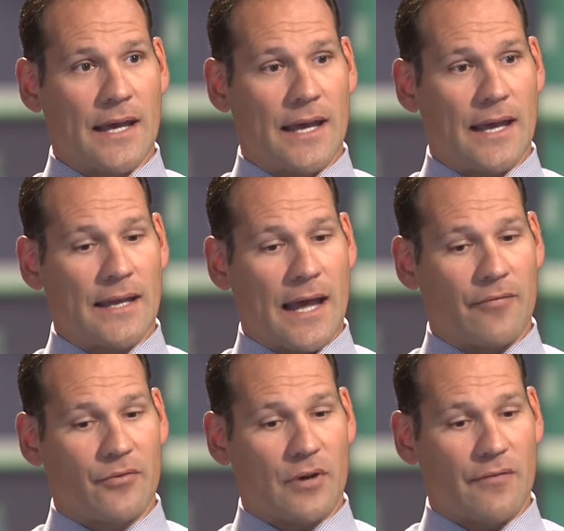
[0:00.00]
And
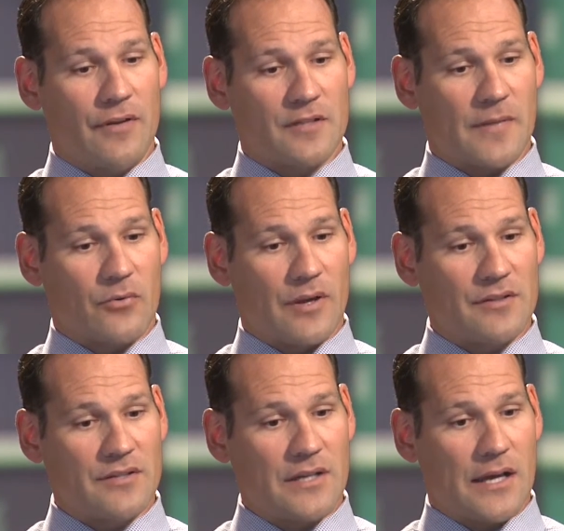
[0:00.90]
after I finished my
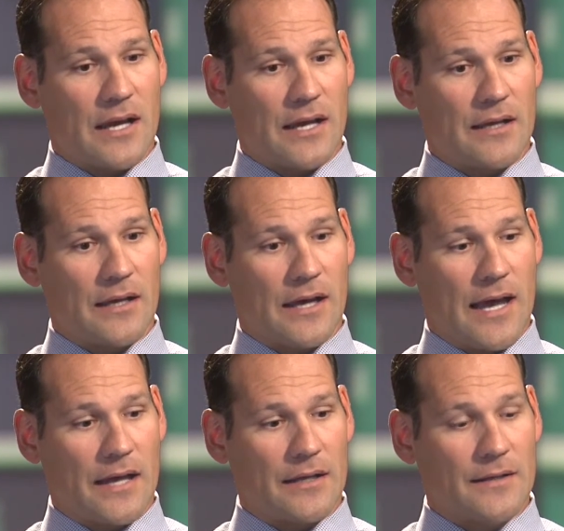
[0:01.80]
residency, I
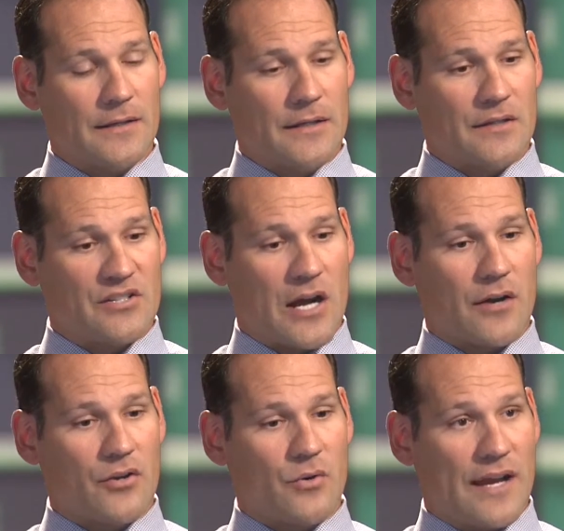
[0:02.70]
had a
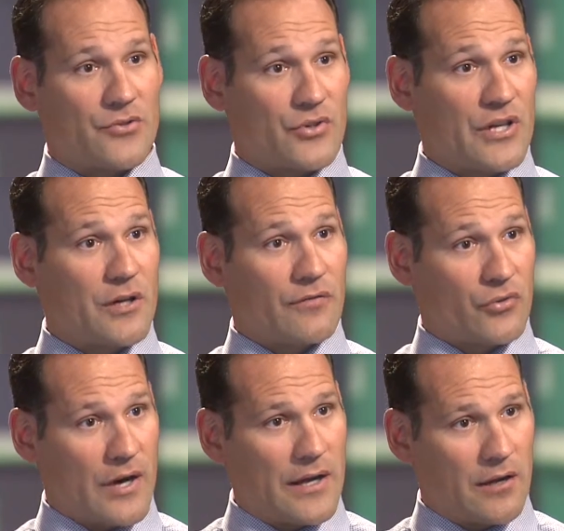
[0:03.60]
desire to do an extra year of
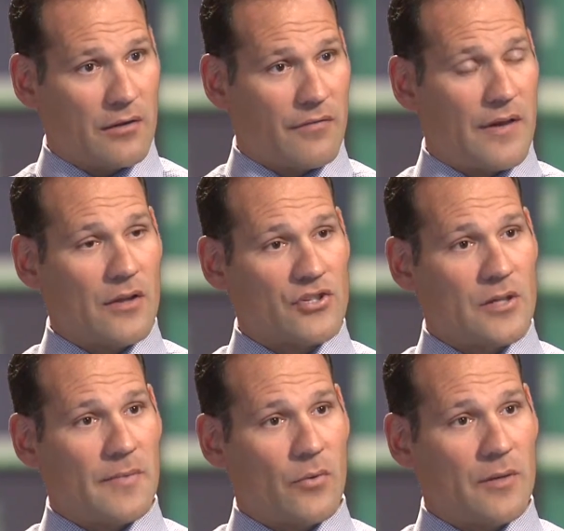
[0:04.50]
training called a
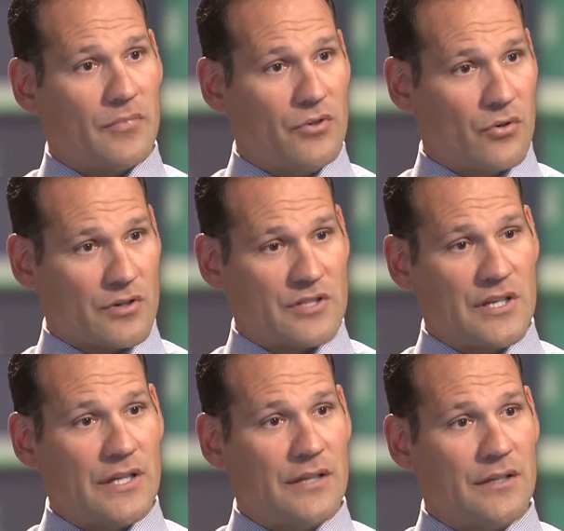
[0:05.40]
fellowship, and went up to New York
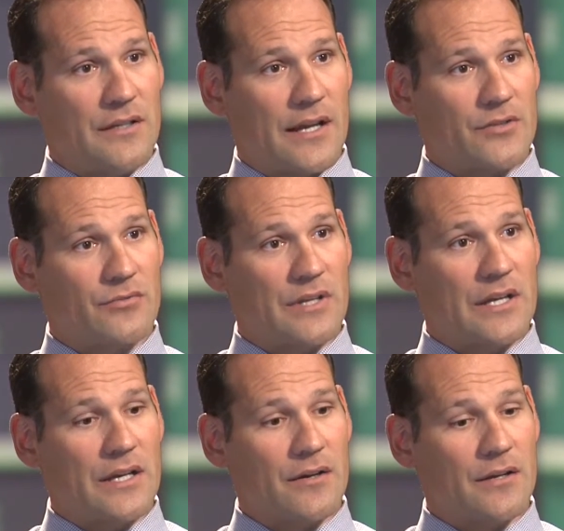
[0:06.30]
City and did an extra
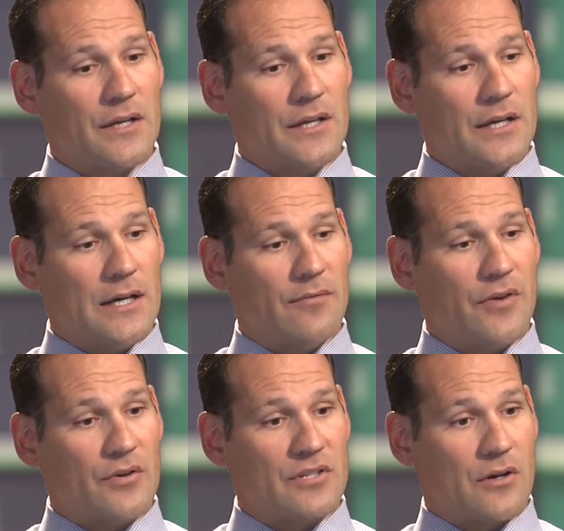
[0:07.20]
year
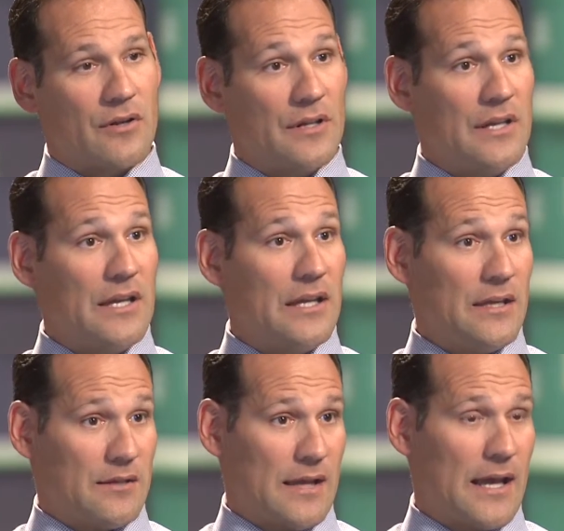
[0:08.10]
focusing on the
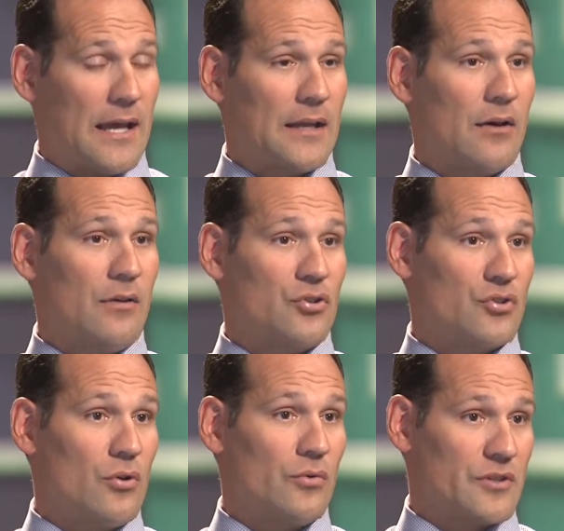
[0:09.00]
knee and on the
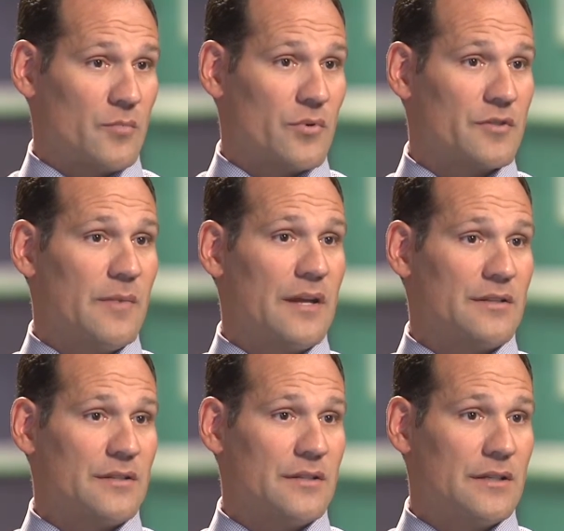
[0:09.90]
shoulder in sports
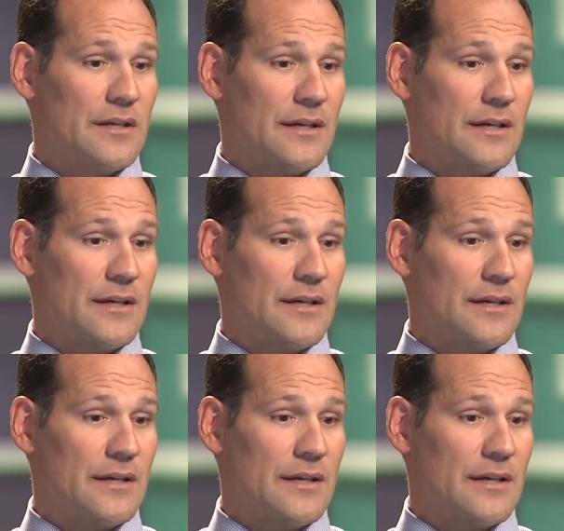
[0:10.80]
medicine